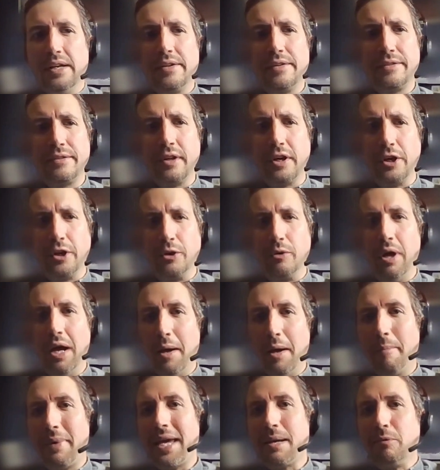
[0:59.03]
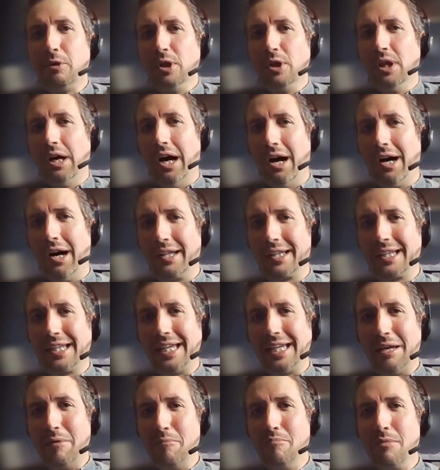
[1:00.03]
So people are
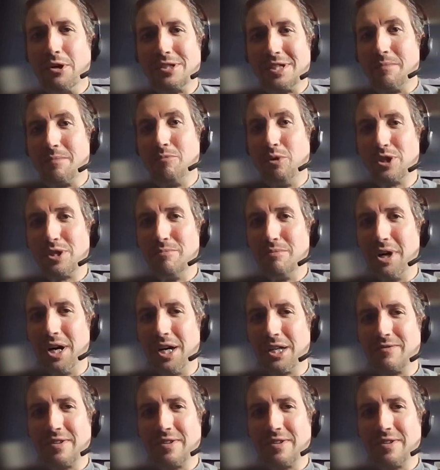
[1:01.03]
the most important part